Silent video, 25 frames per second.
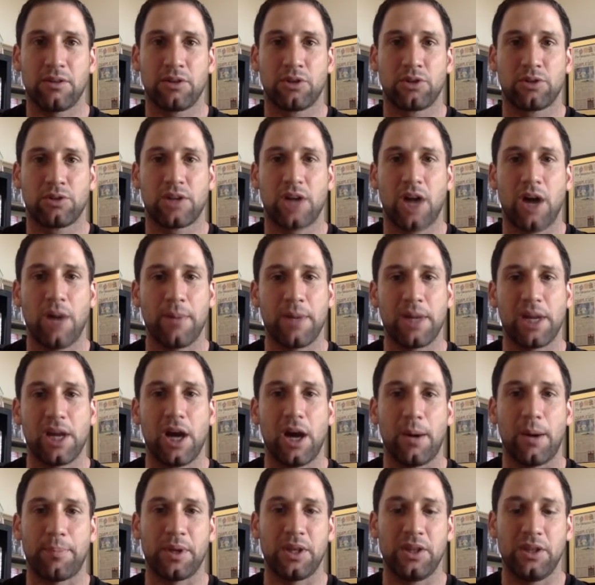coming
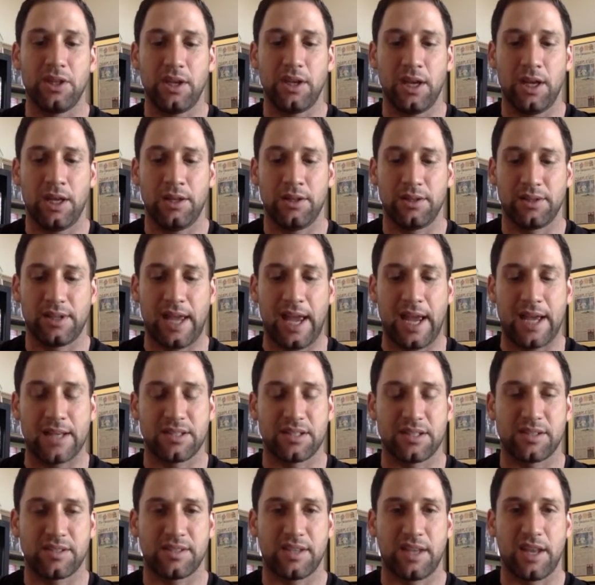up in
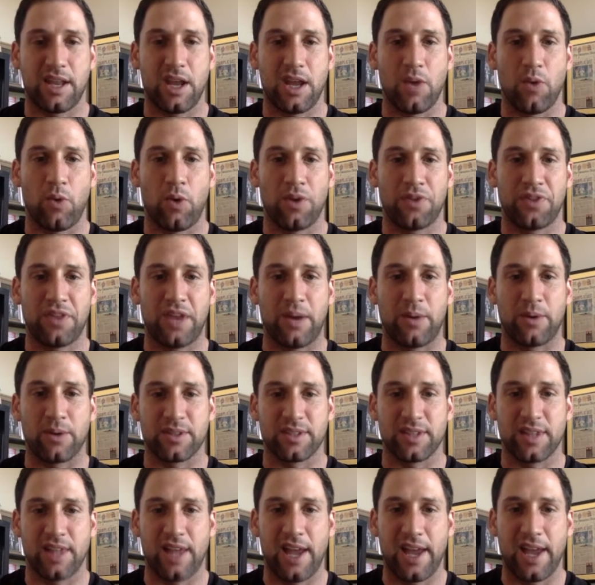Kansas City, what that
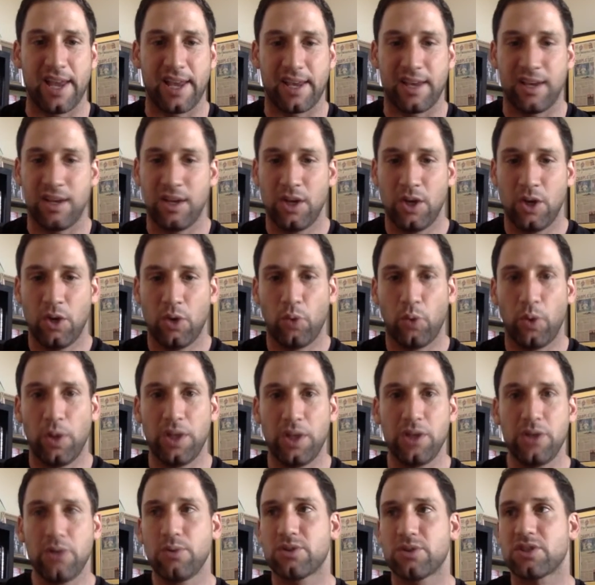was like
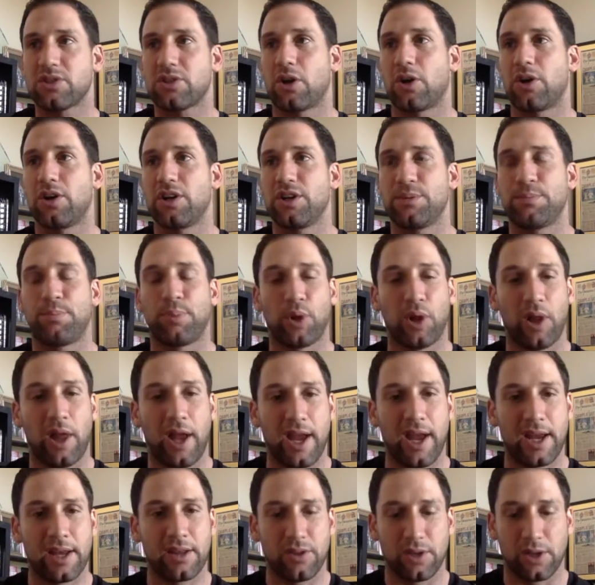when you started
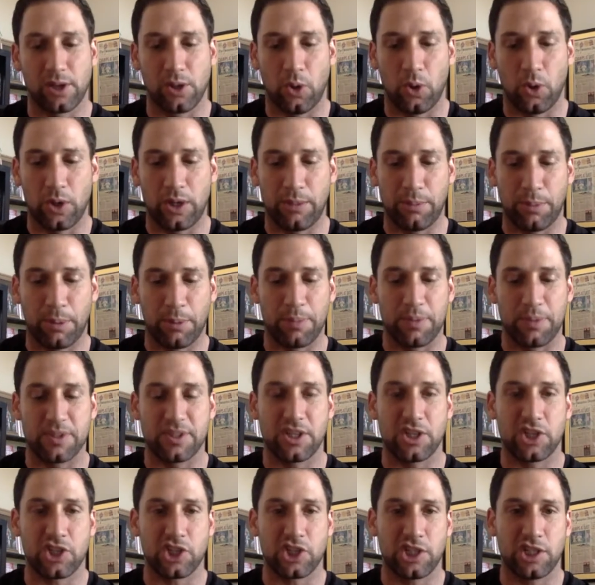playing the goalkeeper
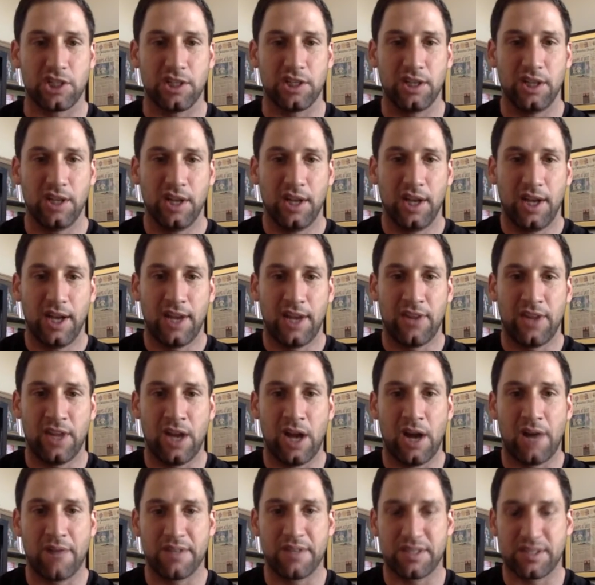position, and then
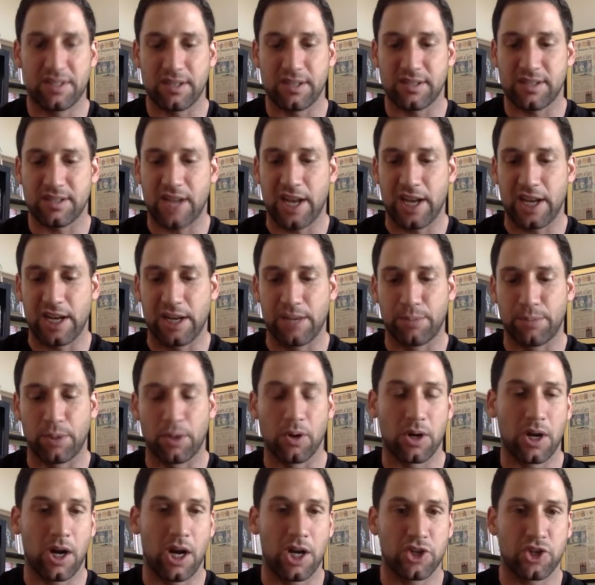obviously signing a
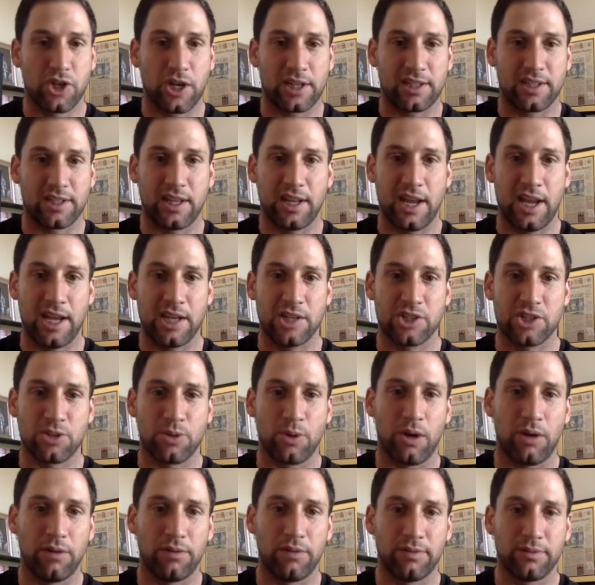pro contract at age
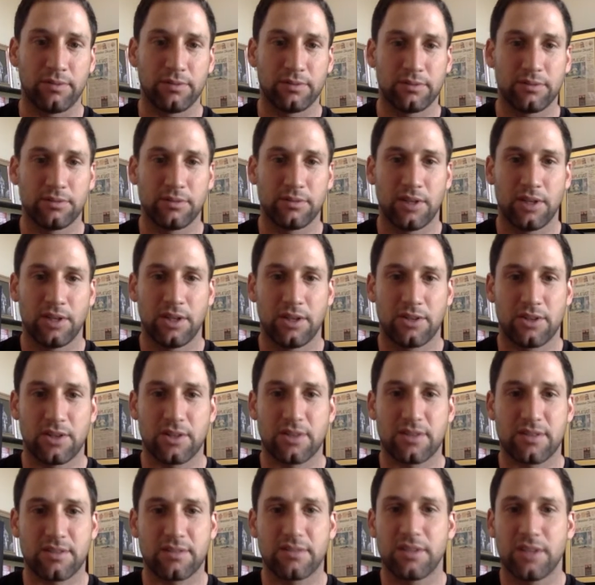12.
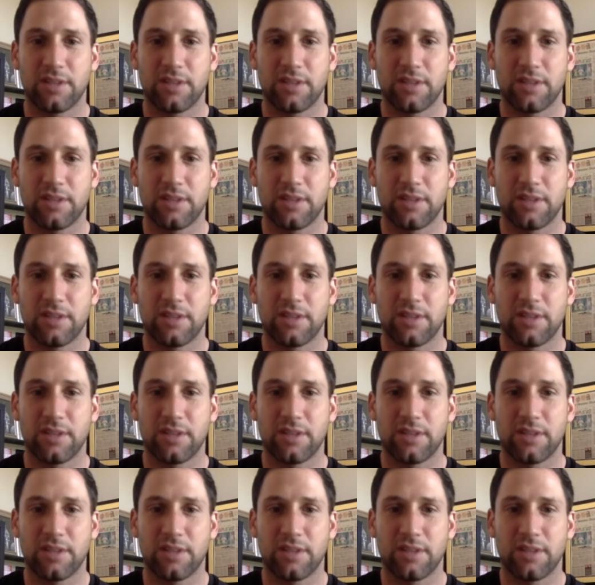Just